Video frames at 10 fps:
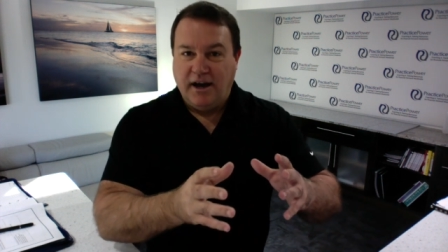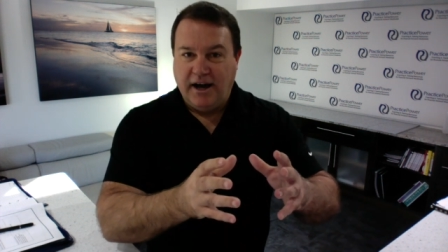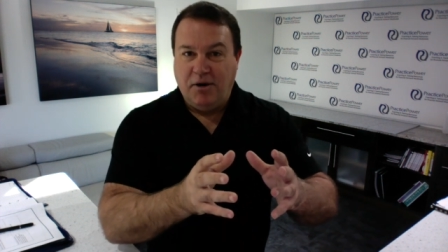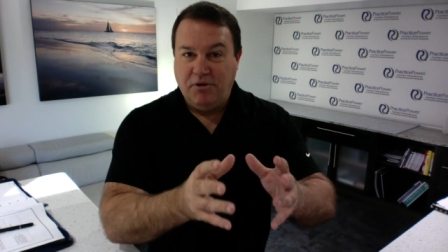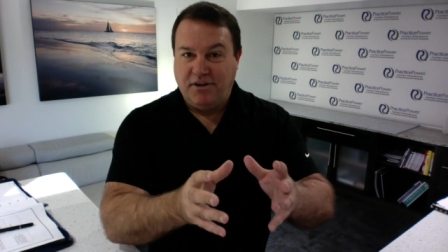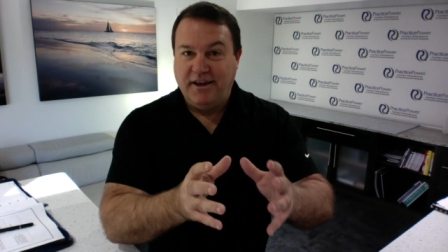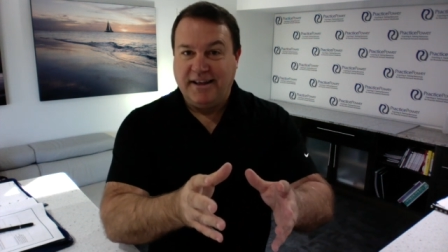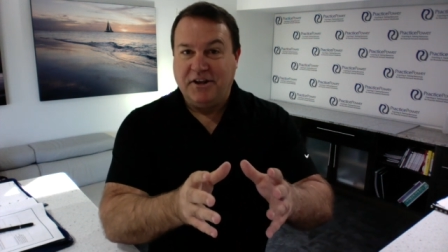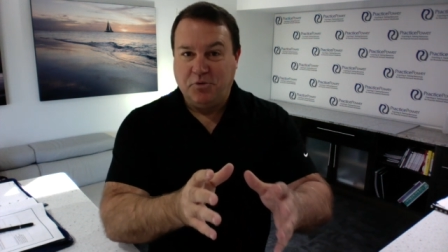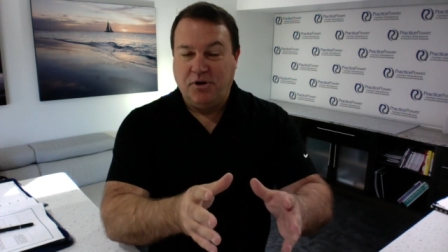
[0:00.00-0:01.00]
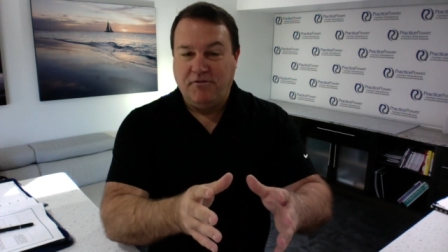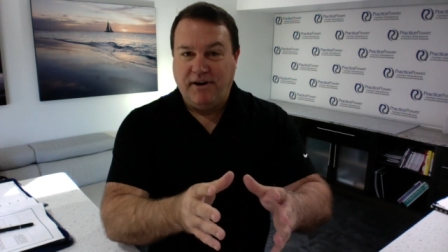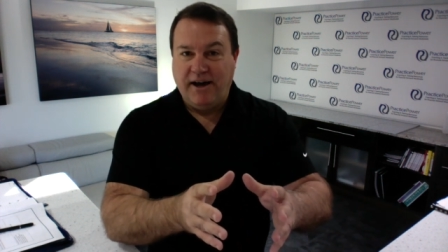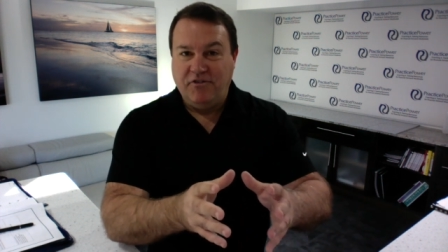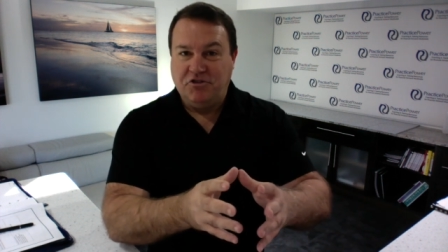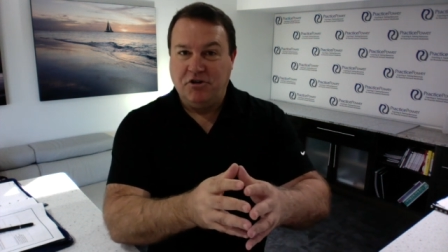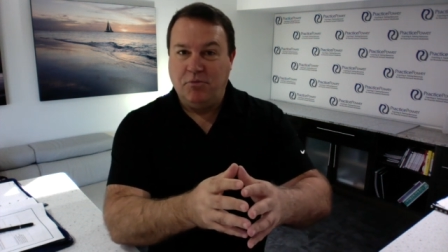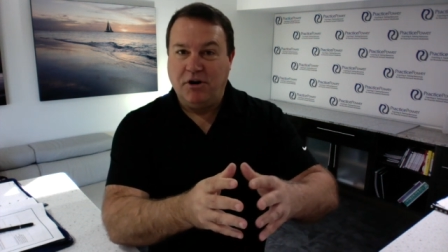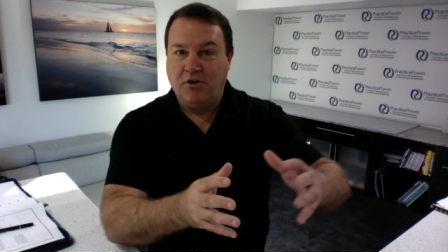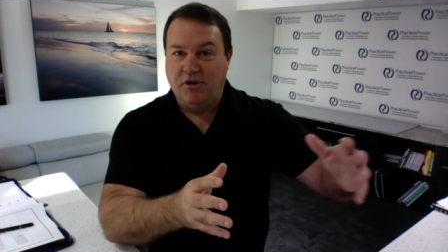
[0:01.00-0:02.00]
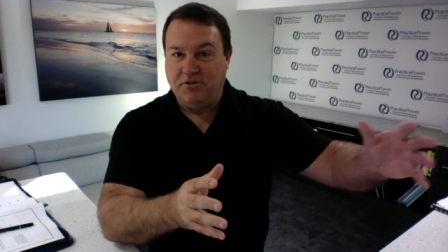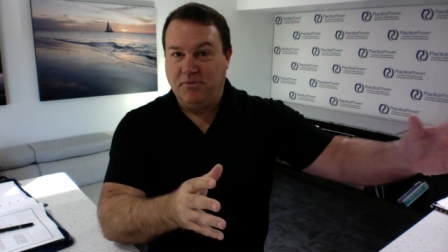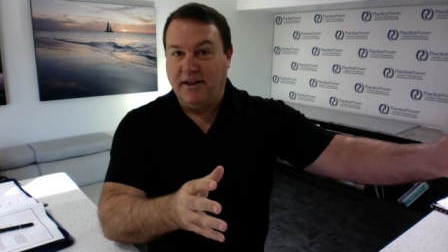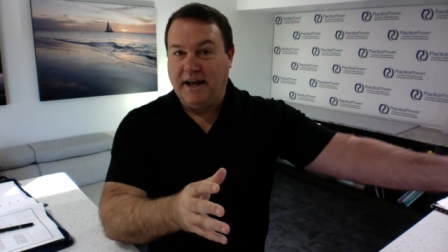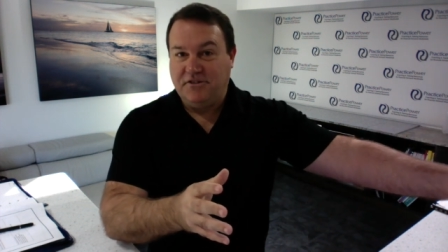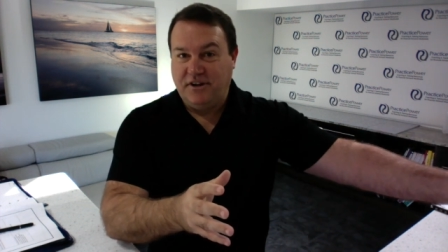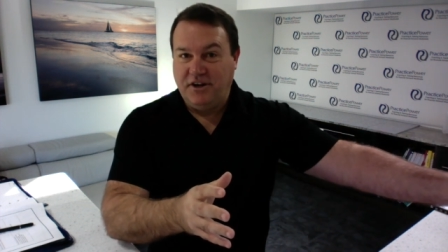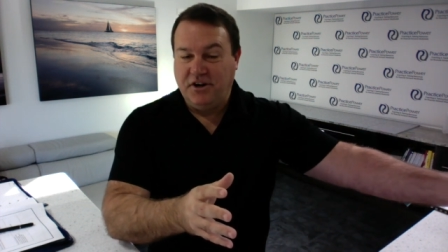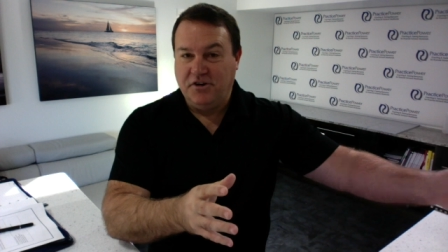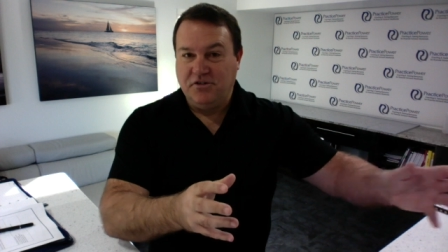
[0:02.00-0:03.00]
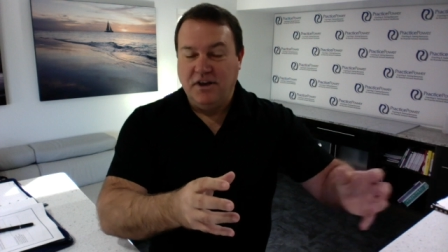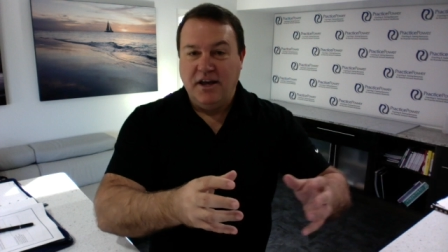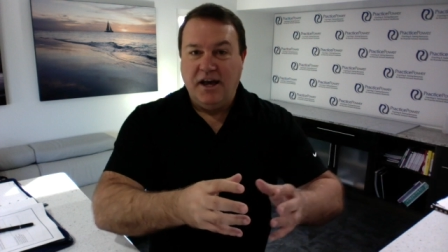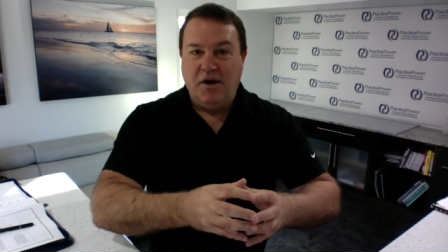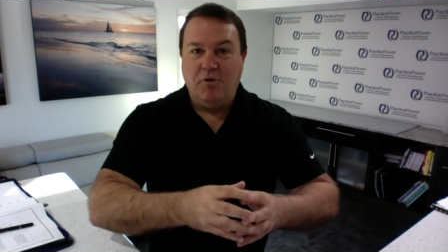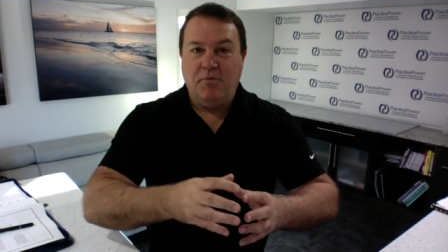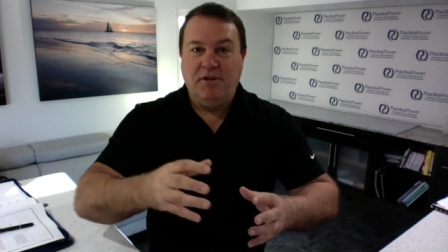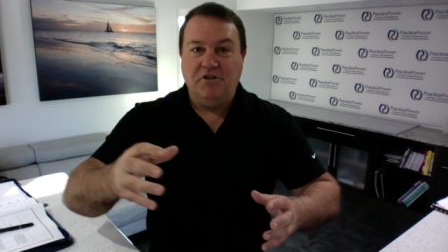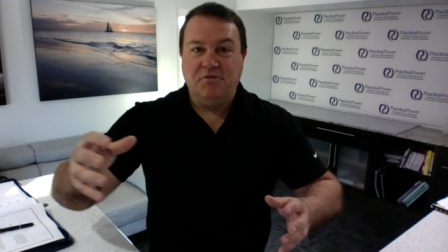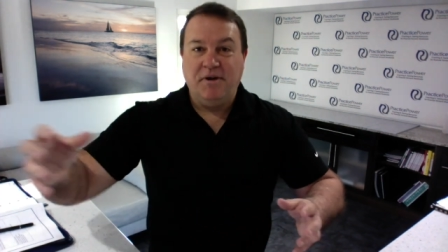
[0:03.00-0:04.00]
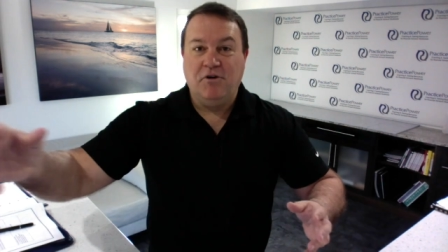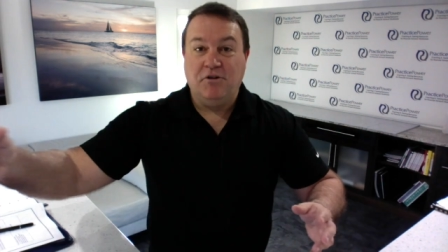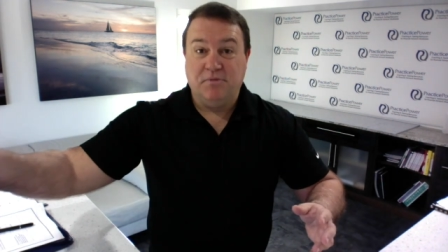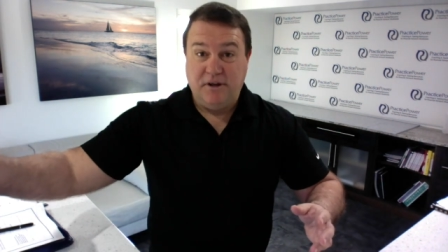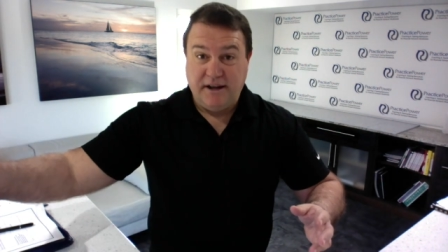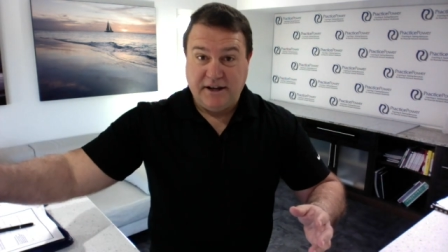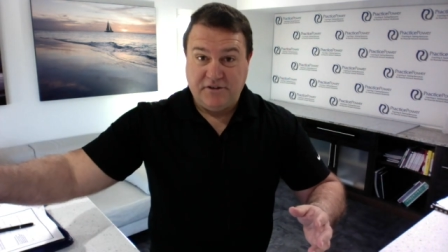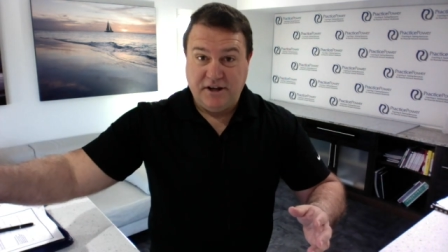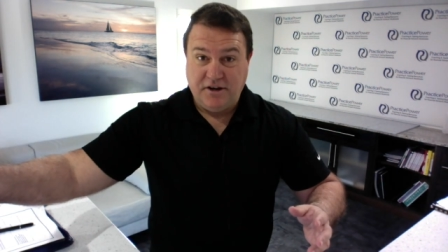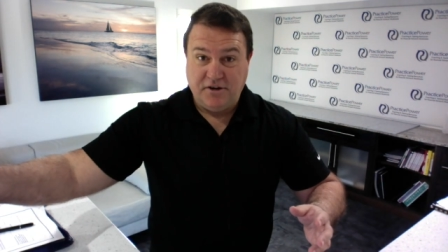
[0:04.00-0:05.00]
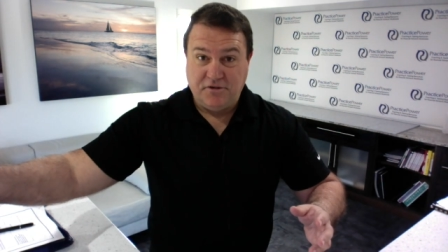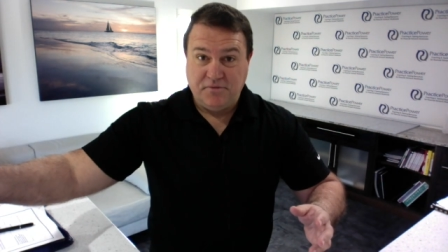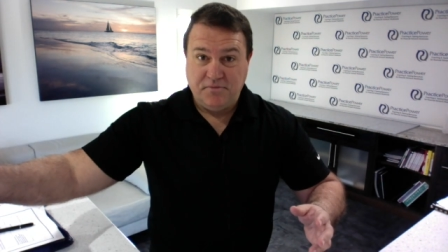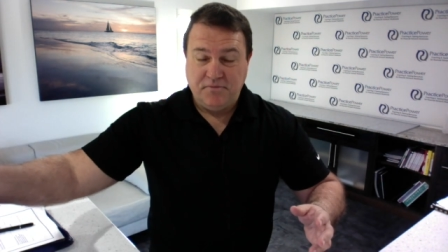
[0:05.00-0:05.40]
I want to take that 25 and show them what it cost them in the last 10 years and what it potentially may cost them in the next 10 years.